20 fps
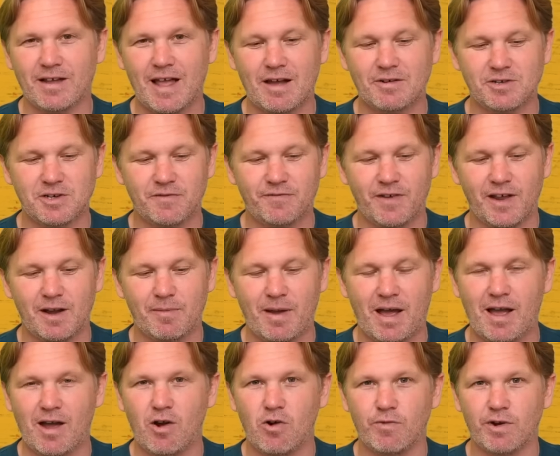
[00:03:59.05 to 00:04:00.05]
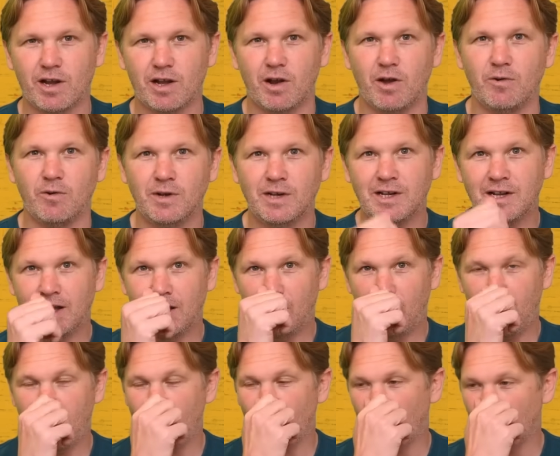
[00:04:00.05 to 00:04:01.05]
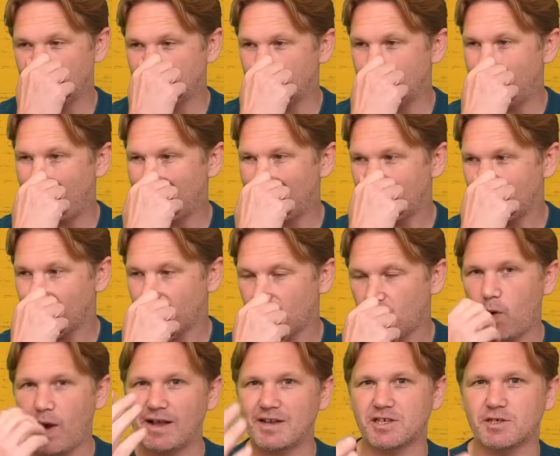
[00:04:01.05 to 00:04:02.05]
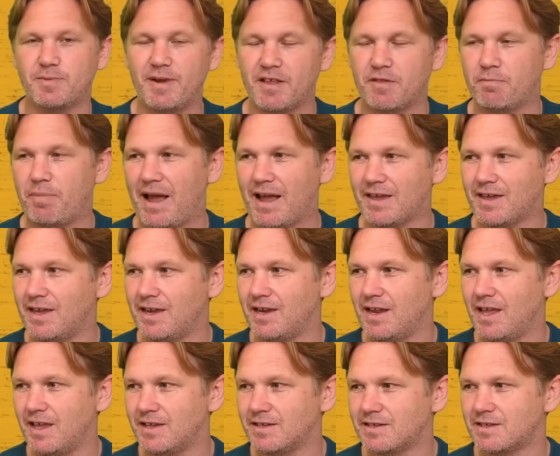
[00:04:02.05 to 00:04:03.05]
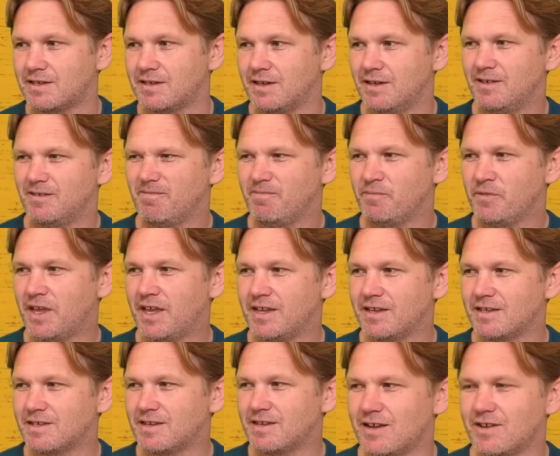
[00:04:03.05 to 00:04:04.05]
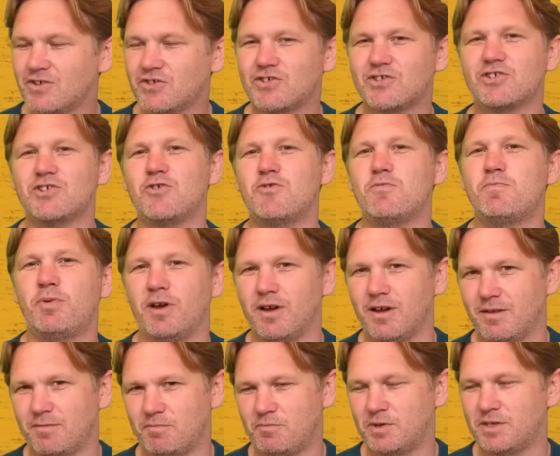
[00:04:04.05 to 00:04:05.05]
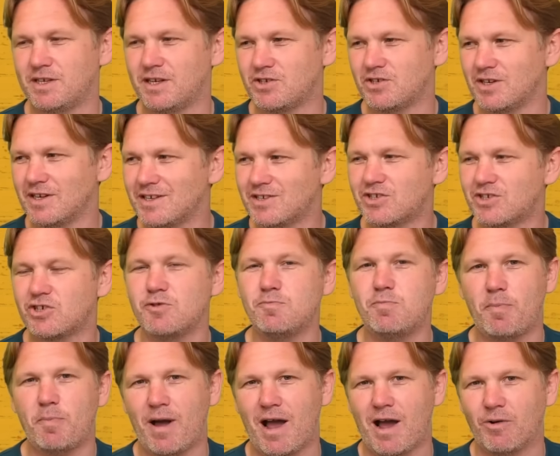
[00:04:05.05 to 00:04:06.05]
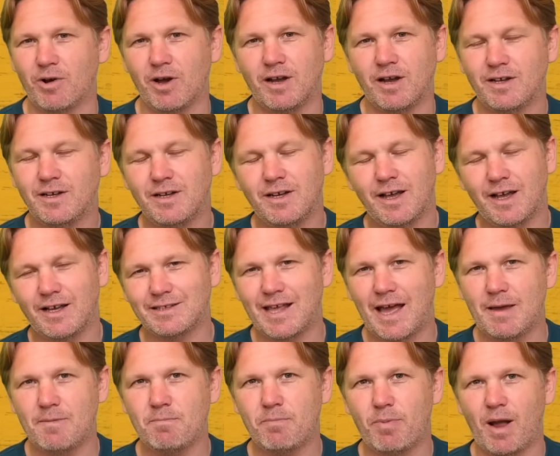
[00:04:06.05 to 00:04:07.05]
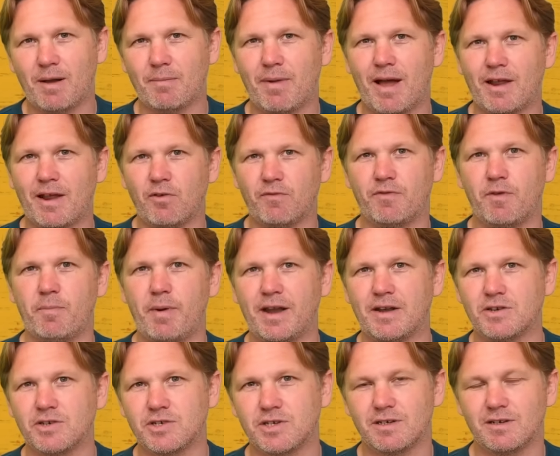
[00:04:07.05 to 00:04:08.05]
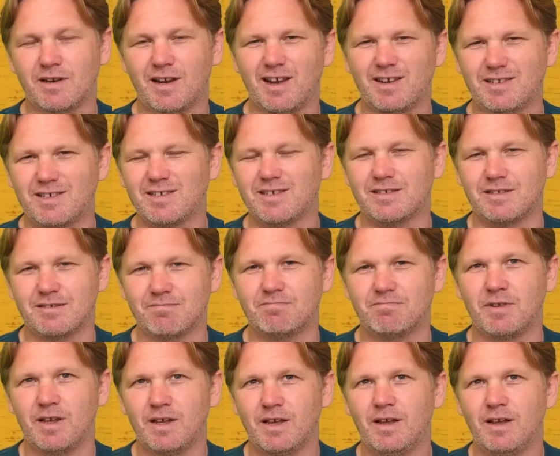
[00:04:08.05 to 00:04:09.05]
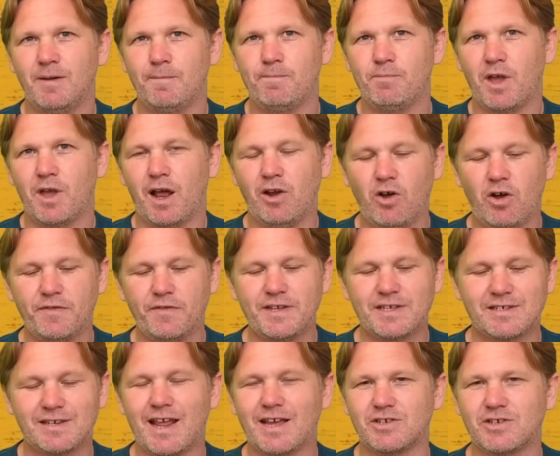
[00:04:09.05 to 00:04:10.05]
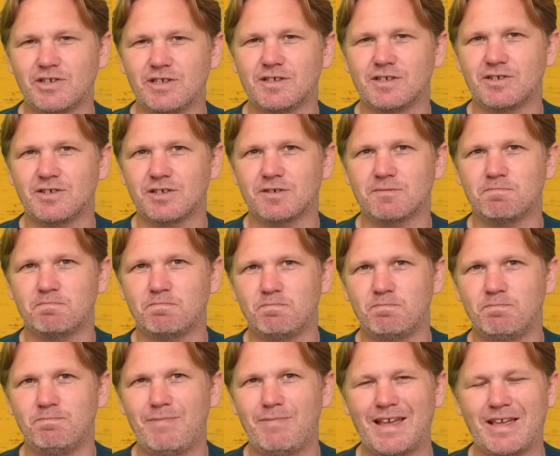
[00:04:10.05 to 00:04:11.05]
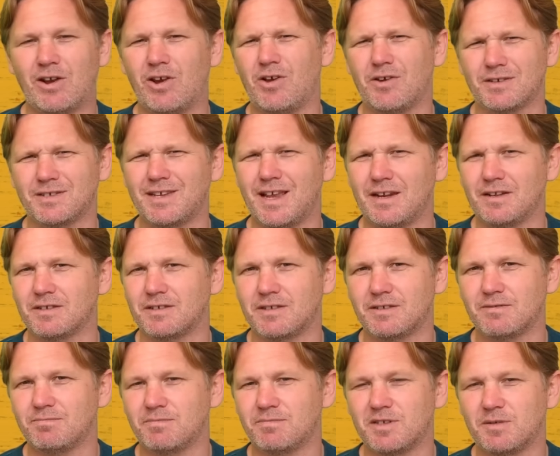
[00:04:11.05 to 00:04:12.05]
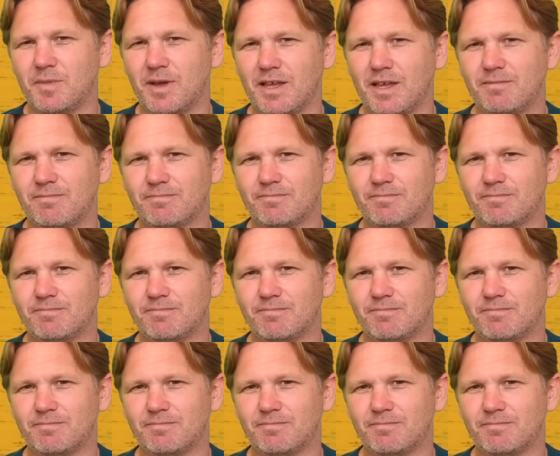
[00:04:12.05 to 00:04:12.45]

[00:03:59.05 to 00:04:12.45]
How do you feel about Elric Lowe? What do you make of Quacker Smith back in his super position, his superpower as that impact man off the bench? A lot of these selections just make a lot of sense to me.